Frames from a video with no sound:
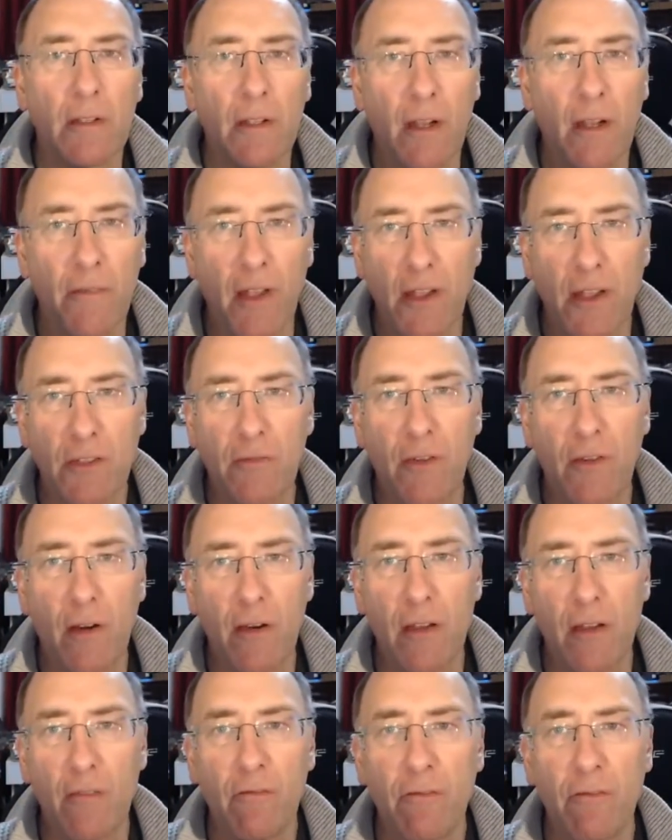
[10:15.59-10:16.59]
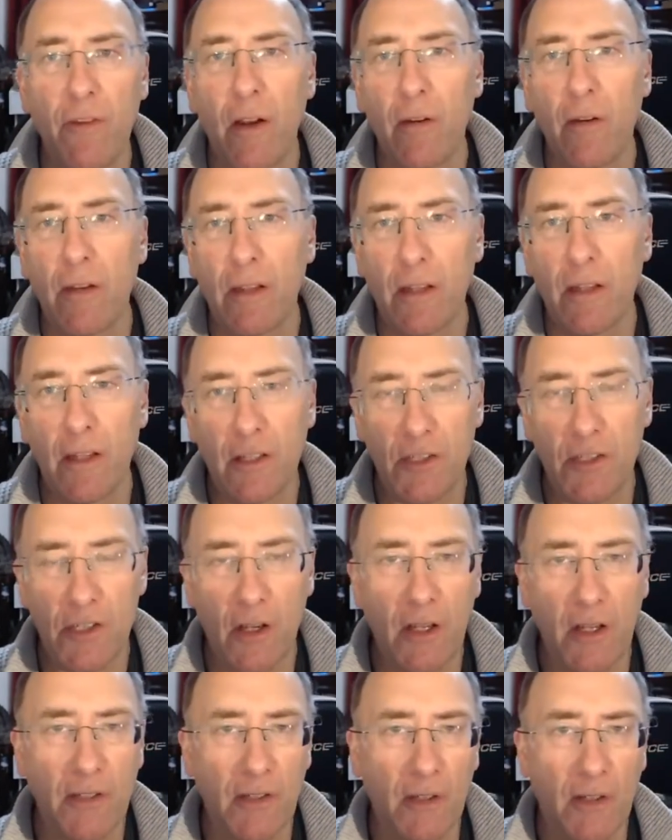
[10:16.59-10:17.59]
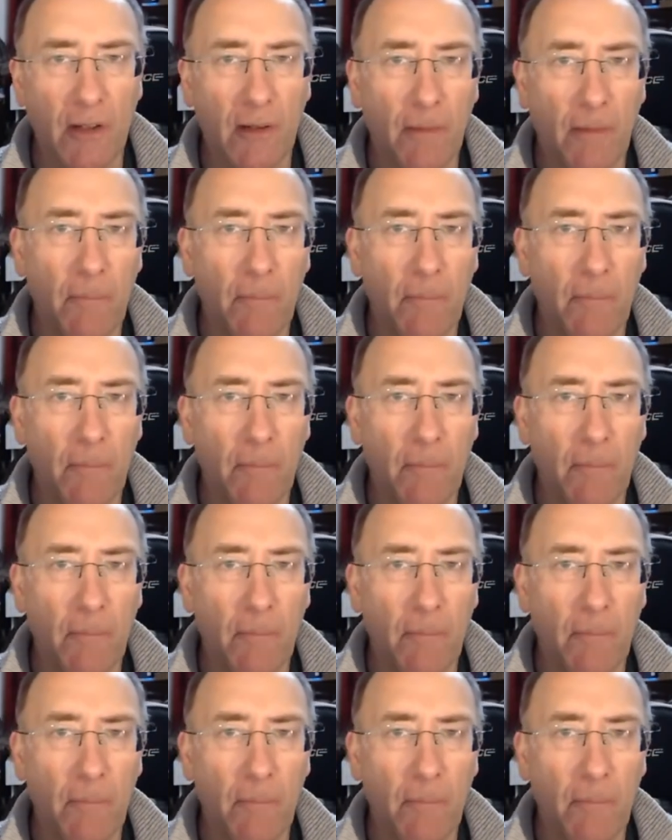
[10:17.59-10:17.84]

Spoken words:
And that's very, very exciting.